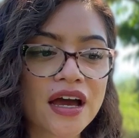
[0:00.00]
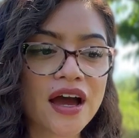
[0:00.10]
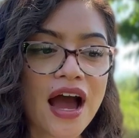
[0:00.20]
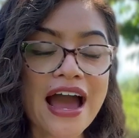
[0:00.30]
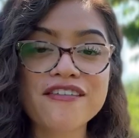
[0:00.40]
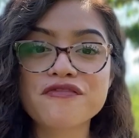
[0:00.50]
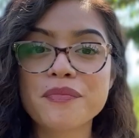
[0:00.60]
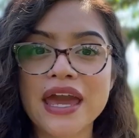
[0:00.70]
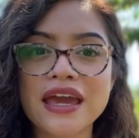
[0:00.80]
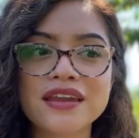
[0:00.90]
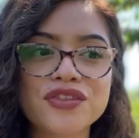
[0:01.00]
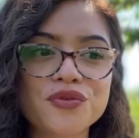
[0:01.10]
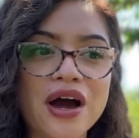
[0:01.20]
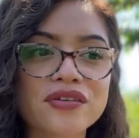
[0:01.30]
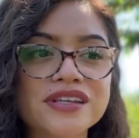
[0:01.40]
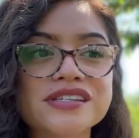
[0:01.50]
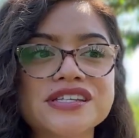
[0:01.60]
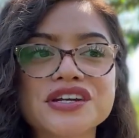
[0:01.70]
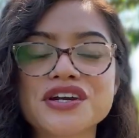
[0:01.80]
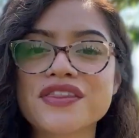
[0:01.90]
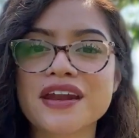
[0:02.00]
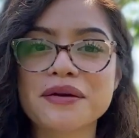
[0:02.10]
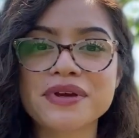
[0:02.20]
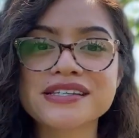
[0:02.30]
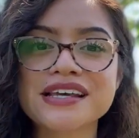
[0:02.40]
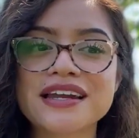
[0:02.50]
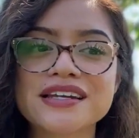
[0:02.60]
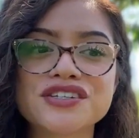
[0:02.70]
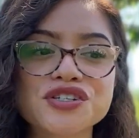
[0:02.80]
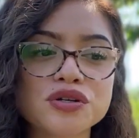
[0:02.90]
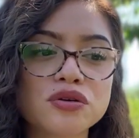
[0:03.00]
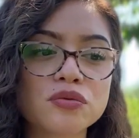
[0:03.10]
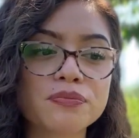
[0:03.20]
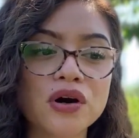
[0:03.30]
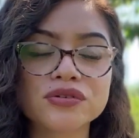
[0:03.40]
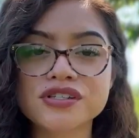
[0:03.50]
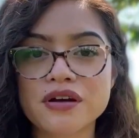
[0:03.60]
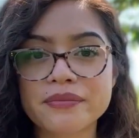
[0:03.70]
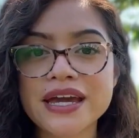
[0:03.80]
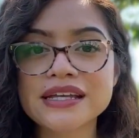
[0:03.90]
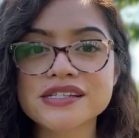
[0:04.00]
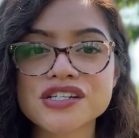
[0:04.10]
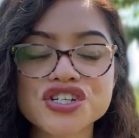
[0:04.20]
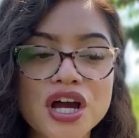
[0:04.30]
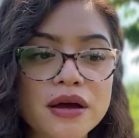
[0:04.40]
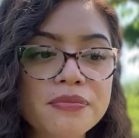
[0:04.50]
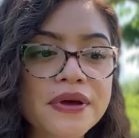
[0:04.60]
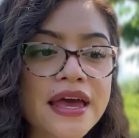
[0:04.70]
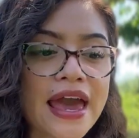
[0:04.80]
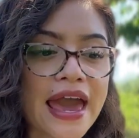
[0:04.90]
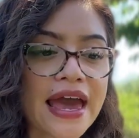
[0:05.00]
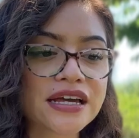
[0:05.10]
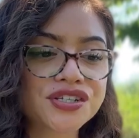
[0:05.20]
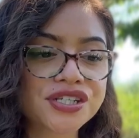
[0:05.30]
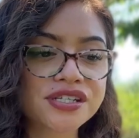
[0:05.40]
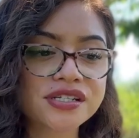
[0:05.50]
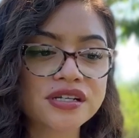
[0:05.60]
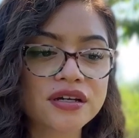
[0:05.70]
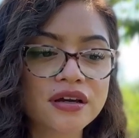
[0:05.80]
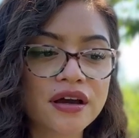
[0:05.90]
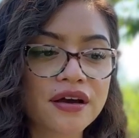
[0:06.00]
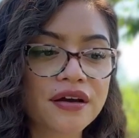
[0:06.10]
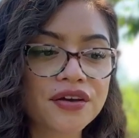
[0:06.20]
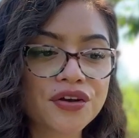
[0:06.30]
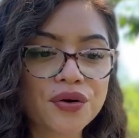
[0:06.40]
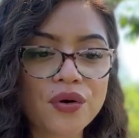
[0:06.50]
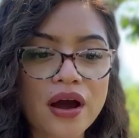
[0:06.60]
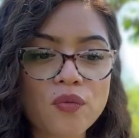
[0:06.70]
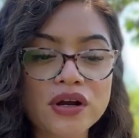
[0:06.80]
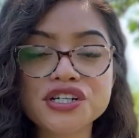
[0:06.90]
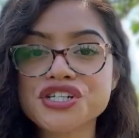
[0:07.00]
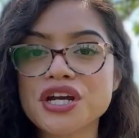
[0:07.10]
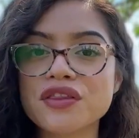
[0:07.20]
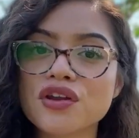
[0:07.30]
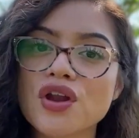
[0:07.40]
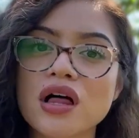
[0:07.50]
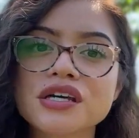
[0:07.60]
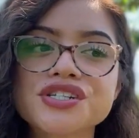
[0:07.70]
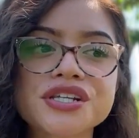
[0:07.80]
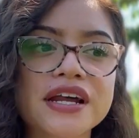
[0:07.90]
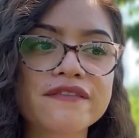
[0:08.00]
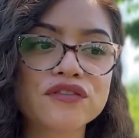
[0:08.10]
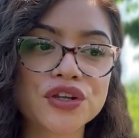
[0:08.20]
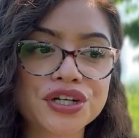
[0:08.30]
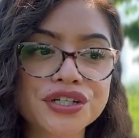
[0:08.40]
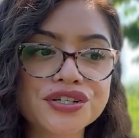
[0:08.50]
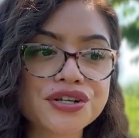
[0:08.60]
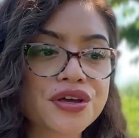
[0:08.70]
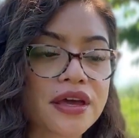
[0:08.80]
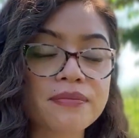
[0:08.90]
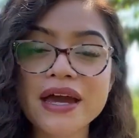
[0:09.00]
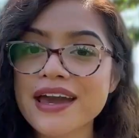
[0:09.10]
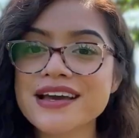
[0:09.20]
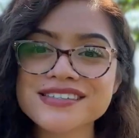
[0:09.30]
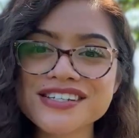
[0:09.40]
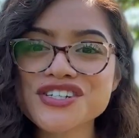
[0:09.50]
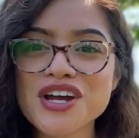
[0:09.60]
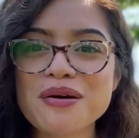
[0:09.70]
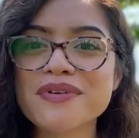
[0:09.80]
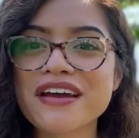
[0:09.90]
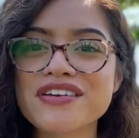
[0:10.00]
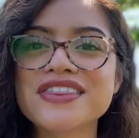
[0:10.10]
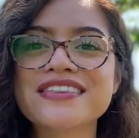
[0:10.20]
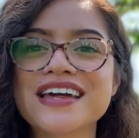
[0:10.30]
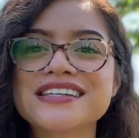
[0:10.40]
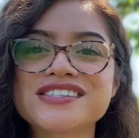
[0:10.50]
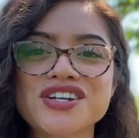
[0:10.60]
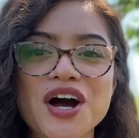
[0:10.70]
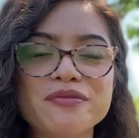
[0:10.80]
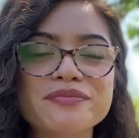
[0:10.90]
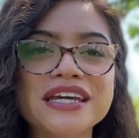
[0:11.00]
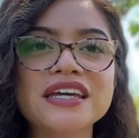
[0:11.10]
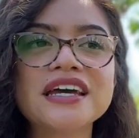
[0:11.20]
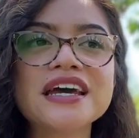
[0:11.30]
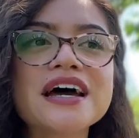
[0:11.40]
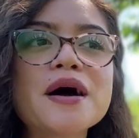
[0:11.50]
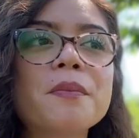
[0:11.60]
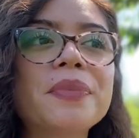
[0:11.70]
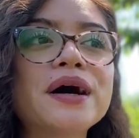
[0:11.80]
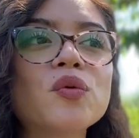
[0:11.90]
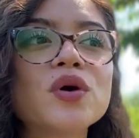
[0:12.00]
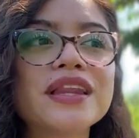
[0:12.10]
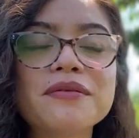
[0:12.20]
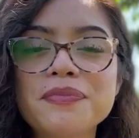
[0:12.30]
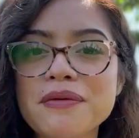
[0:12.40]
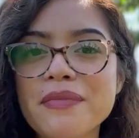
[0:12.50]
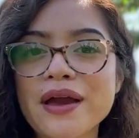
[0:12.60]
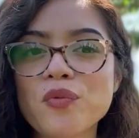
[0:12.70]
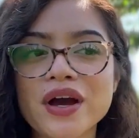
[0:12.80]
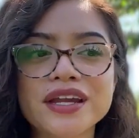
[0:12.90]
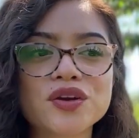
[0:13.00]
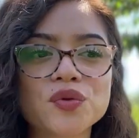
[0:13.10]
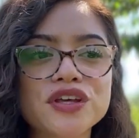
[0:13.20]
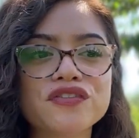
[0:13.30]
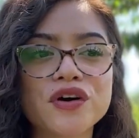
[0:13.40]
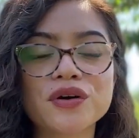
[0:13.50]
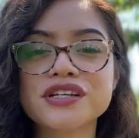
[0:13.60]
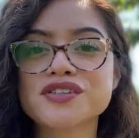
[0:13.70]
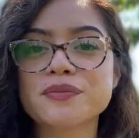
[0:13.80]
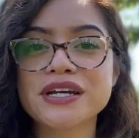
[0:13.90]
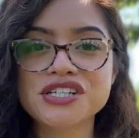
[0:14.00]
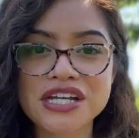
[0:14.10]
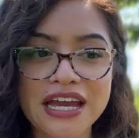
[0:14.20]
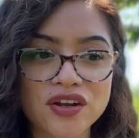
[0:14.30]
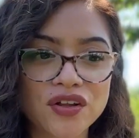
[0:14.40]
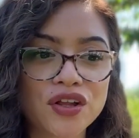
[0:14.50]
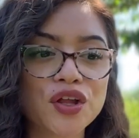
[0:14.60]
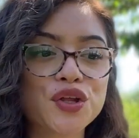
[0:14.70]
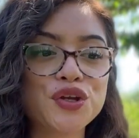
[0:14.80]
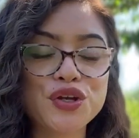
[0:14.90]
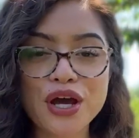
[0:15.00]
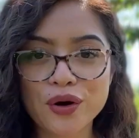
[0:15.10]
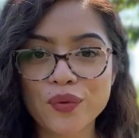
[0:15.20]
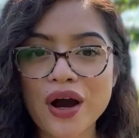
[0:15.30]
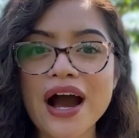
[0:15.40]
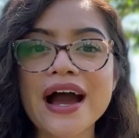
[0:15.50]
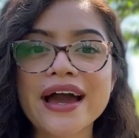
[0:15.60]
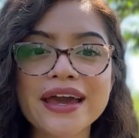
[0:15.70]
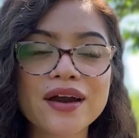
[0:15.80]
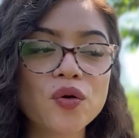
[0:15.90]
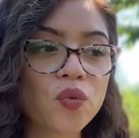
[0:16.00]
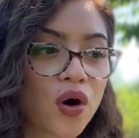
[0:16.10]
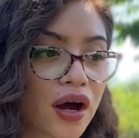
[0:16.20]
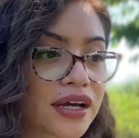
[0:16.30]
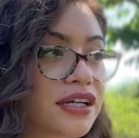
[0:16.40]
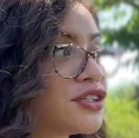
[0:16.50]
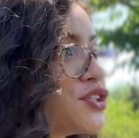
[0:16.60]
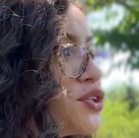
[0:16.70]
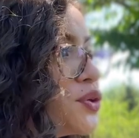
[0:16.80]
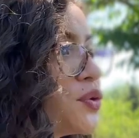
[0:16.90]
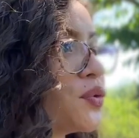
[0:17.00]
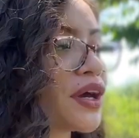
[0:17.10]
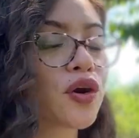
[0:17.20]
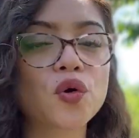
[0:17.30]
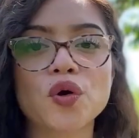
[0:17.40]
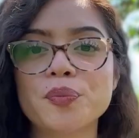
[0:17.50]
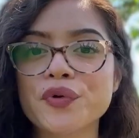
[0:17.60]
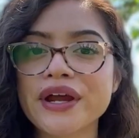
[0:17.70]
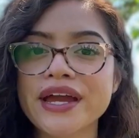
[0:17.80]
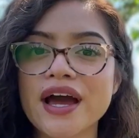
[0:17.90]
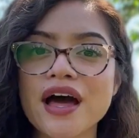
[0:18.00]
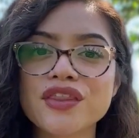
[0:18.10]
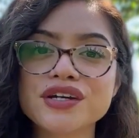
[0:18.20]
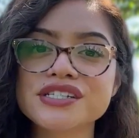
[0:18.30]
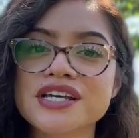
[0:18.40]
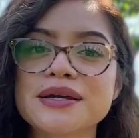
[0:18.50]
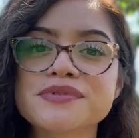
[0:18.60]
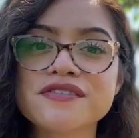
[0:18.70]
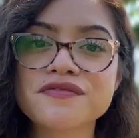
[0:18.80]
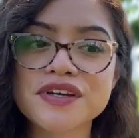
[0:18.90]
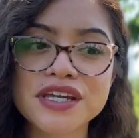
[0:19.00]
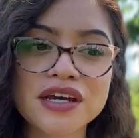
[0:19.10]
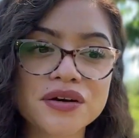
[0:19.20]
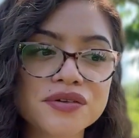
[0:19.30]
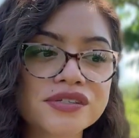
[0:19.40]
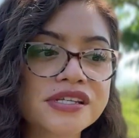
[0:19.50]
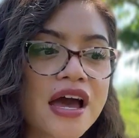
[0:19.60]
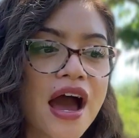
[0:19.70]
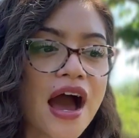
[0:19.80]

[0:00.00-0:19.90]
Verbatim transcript: I've made throughout this year that I'm excited to post on my Etsy shop, and just you know, I want to share the knowledge that I've learned in my Etsy shop and everything that it's taught me. But will it be my one and only focus on my channel? No. I want to incorporate other types of videos.